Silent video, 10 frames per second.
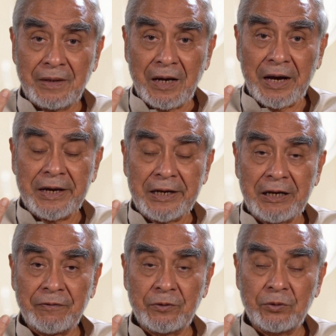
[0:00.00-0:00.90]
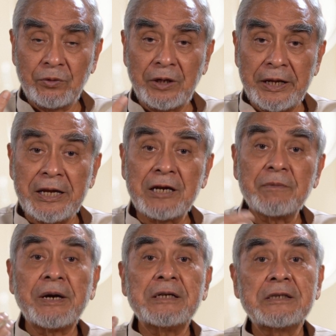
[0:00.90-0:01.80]
I have to link
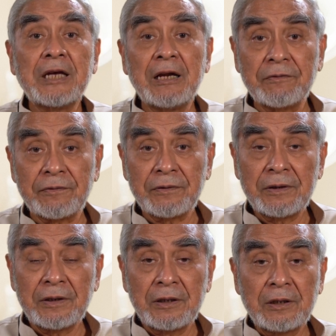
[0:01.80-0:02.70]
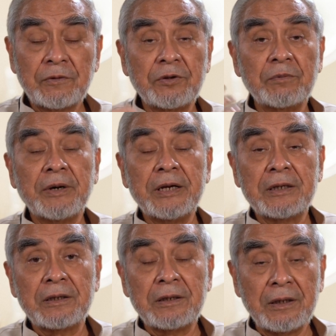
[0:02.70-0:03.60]
myself with my
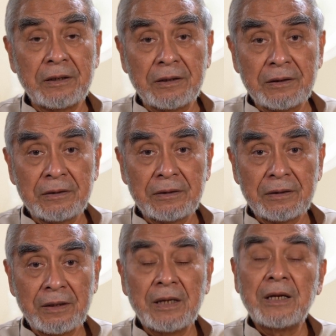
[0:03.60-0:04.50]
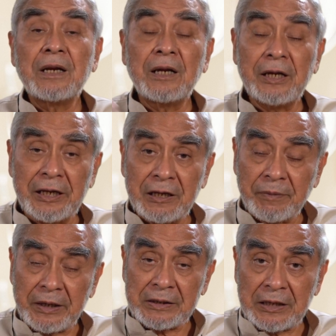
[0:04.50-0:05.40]
Creator, link
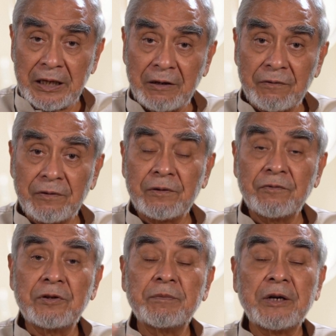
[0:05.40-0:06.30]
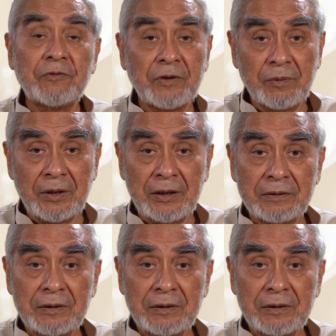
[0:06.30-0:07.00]
myself with my family,